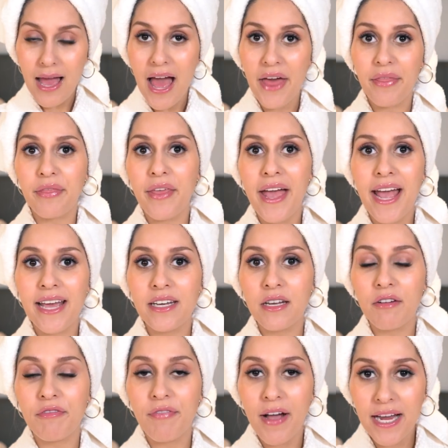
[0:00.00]
And then
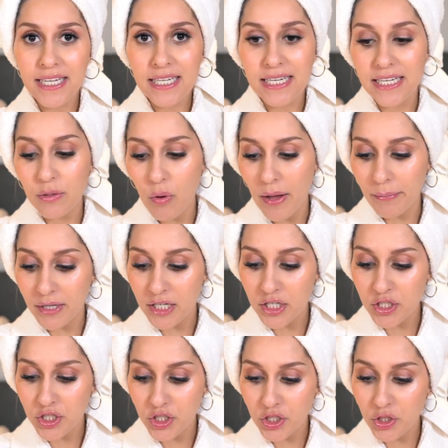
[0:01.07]
finally what I'm gonna
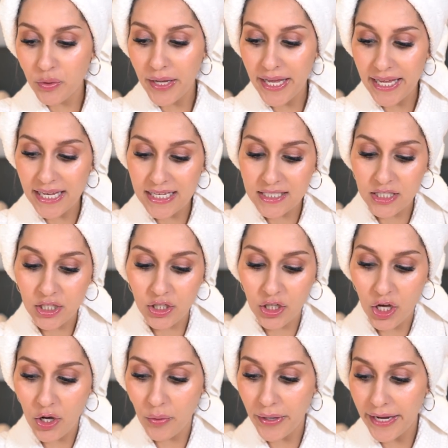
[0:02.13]
do is
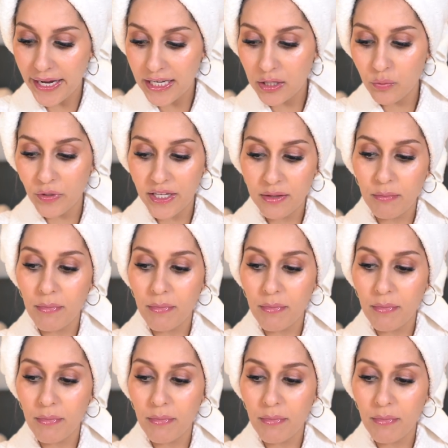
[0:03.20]
go in with